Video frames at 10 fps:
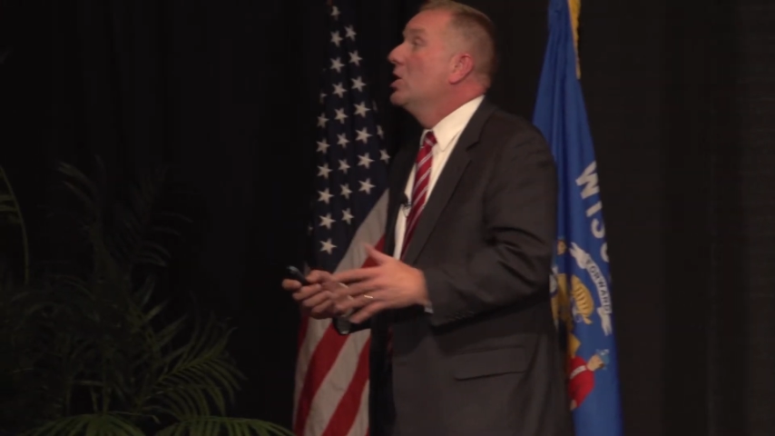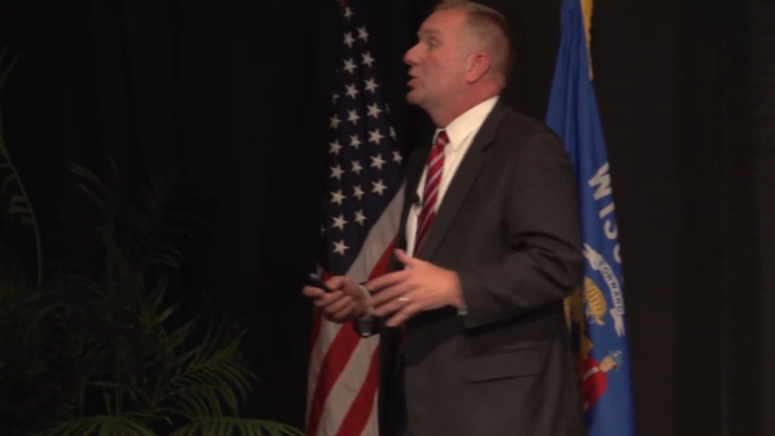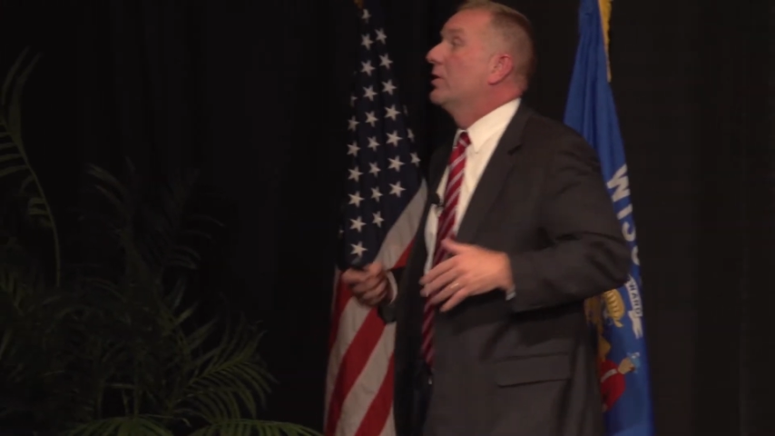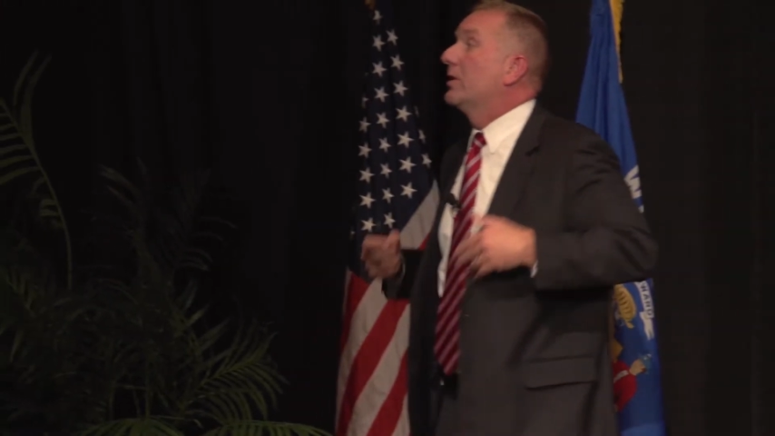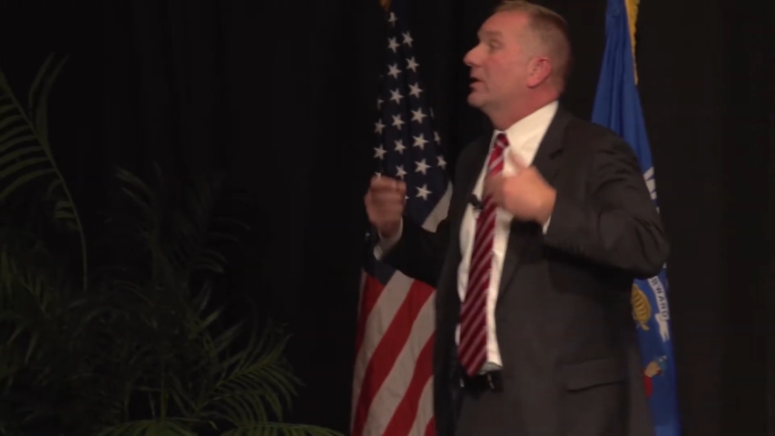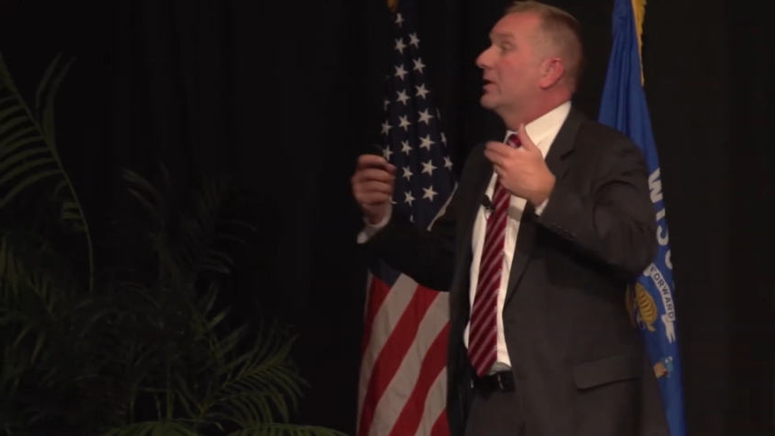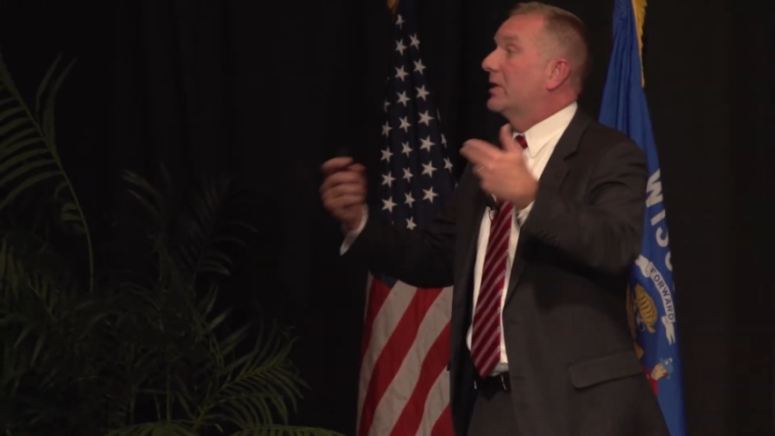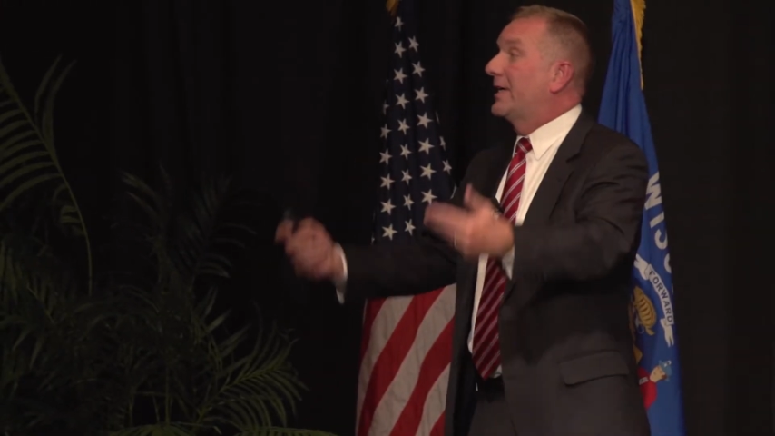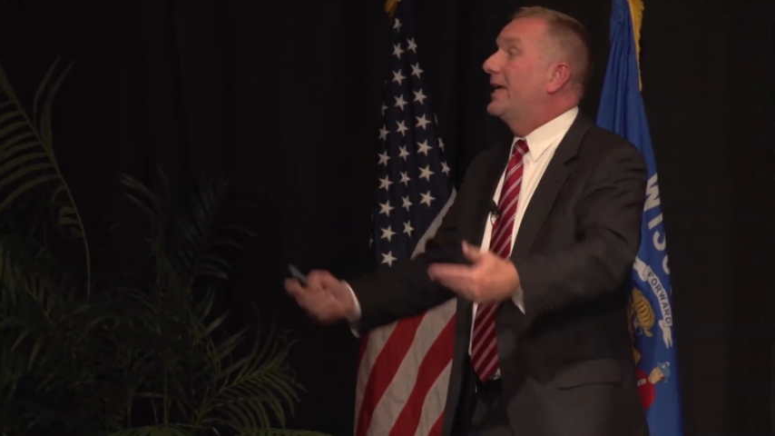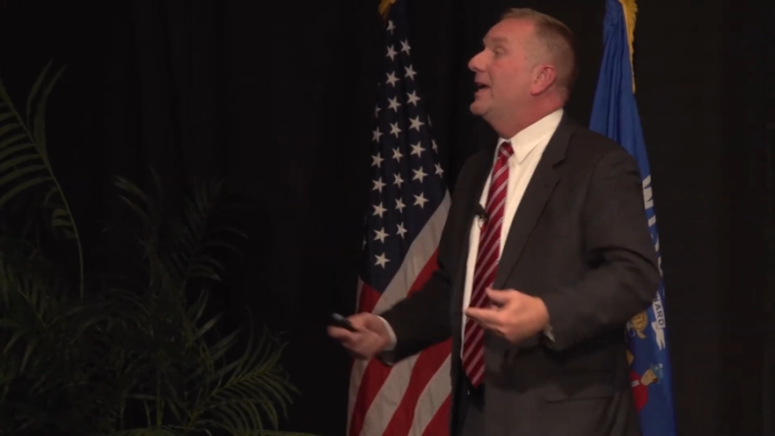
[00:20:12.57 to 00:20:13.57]
So
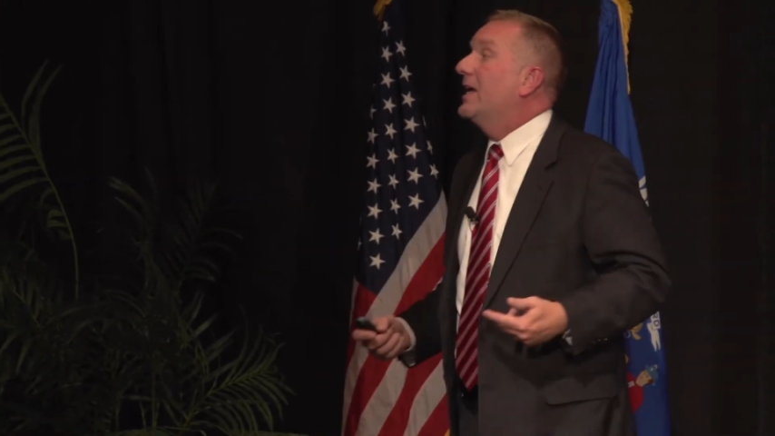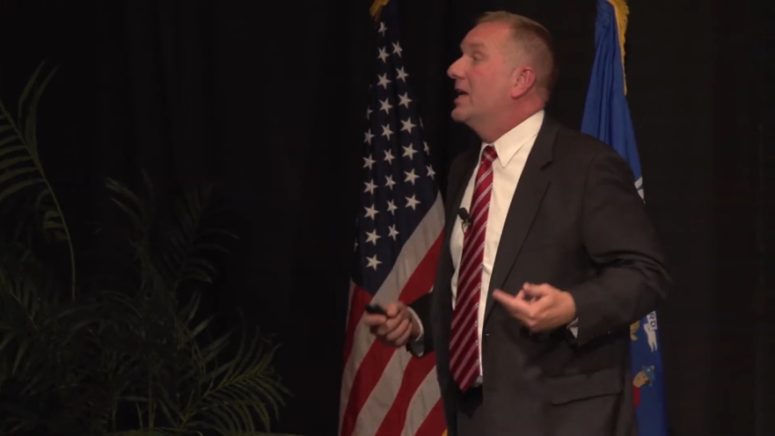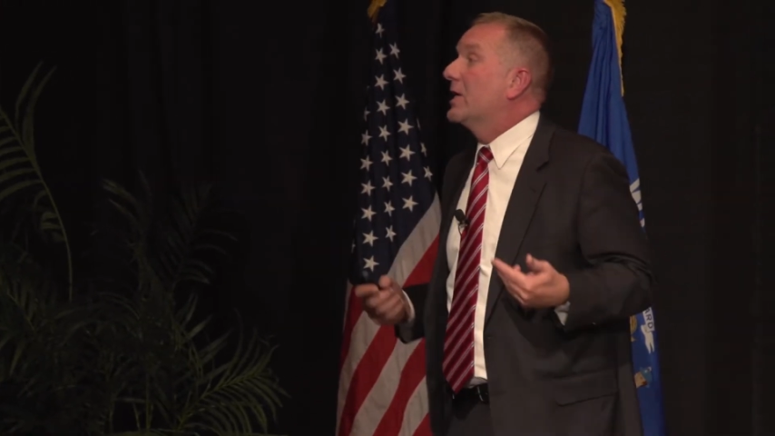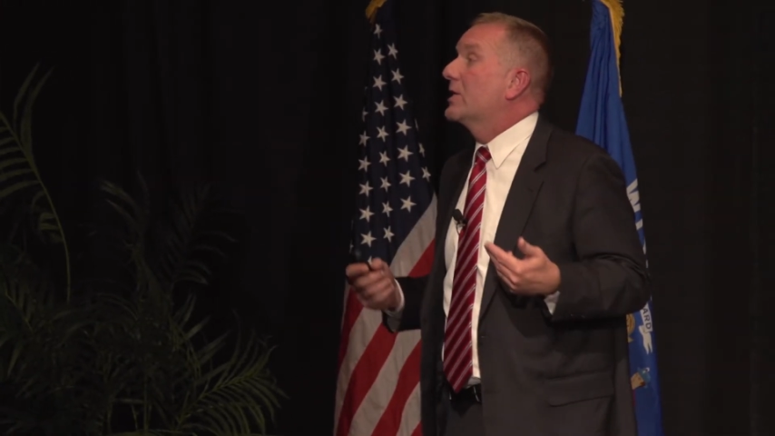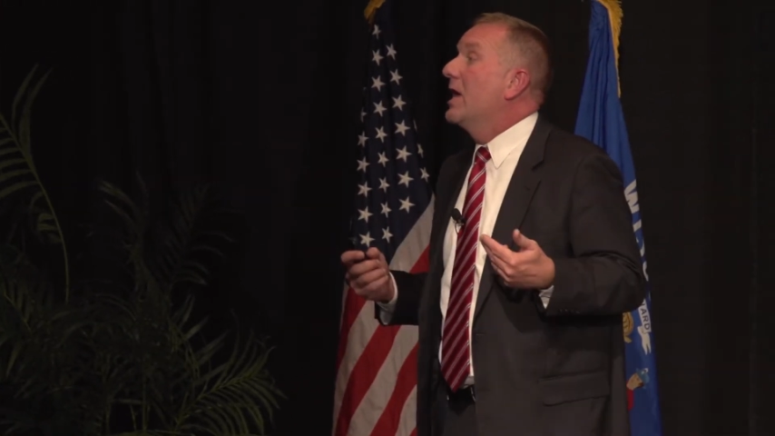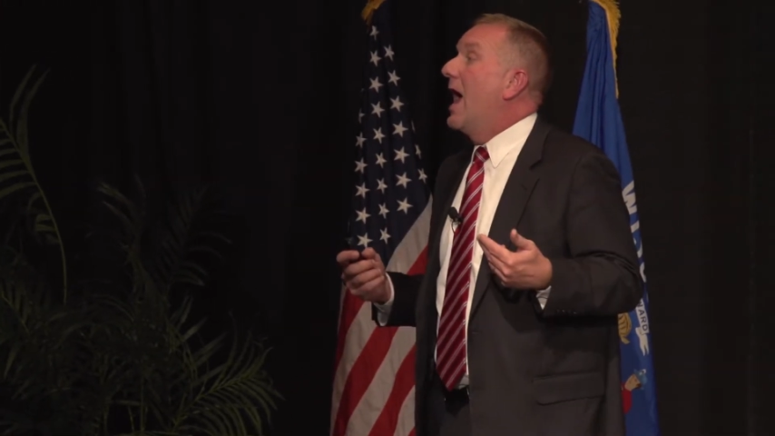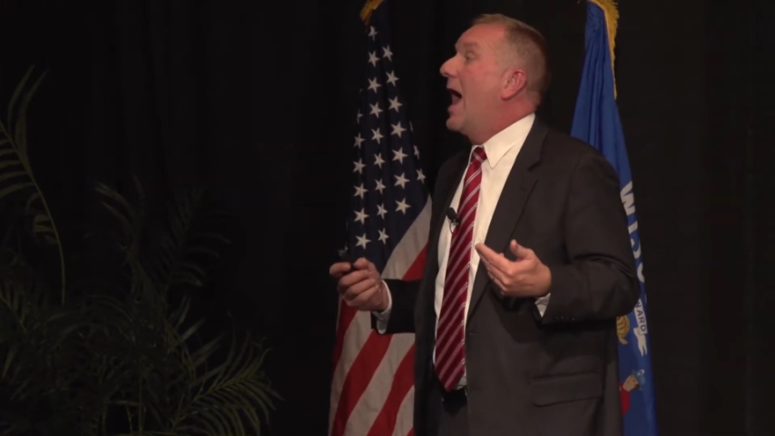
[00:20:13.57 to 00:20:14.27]
the key is,